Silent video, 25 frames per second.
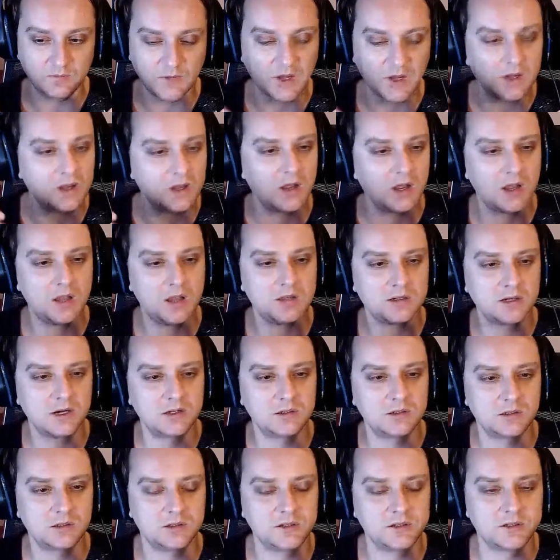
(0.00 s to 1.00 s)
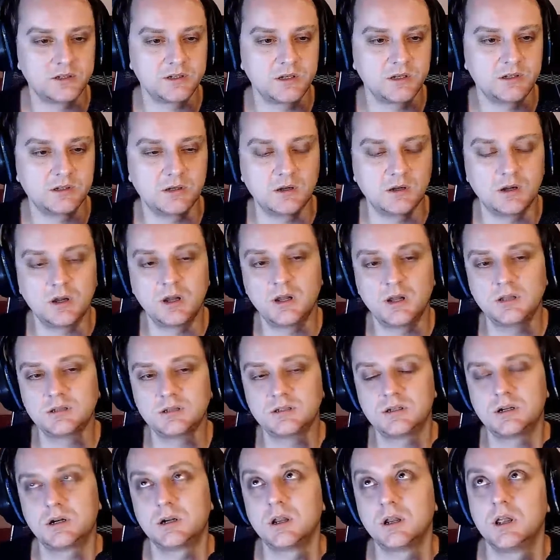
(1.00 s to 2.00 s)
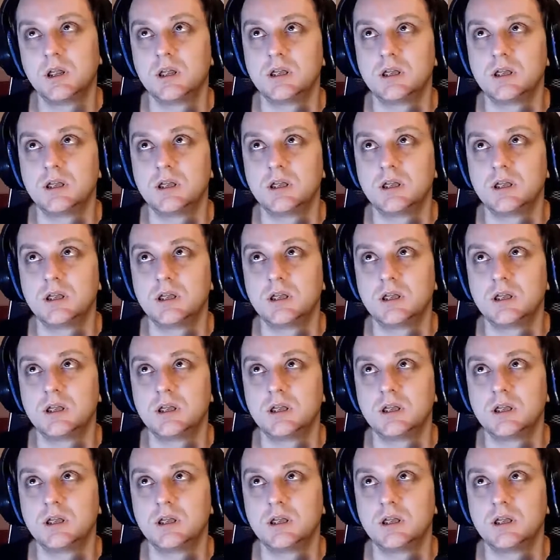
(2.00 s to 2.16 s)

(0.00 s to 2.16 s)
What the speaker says: I trying to understand your answer.